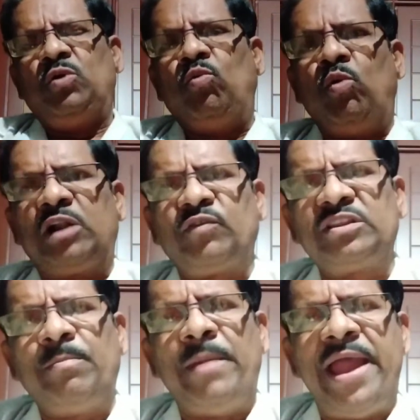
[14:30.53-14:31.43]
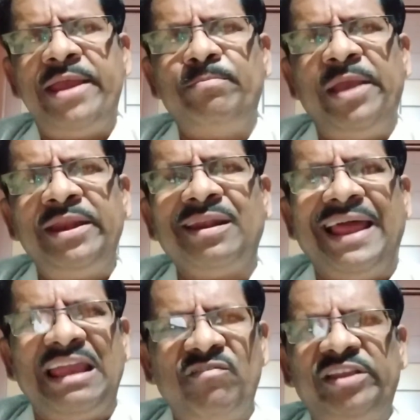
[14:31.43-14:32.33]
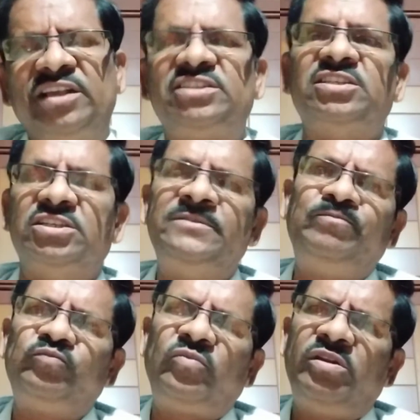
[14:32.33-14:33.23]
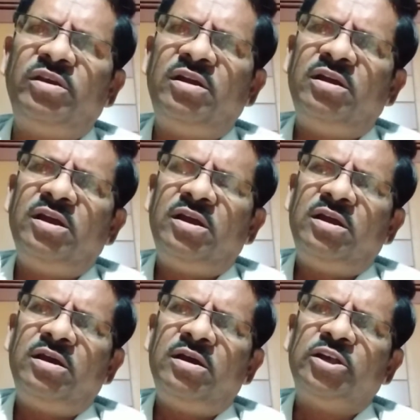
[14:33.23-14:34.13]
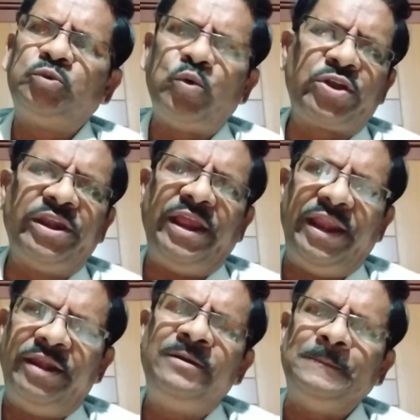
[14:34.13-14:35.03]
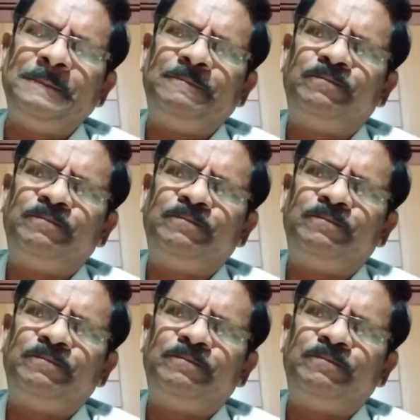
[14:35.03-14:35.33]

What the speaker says: What were the main languages spoken in